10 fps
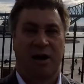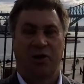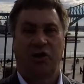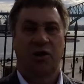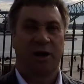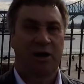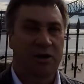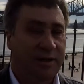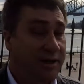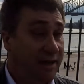assuming you
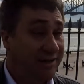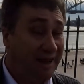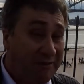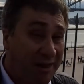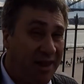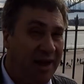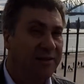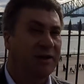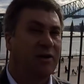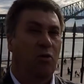did say
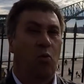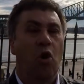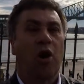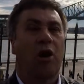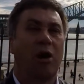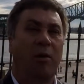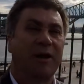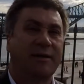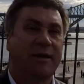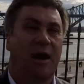7,000 work
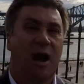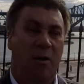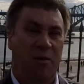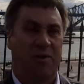kilometres. When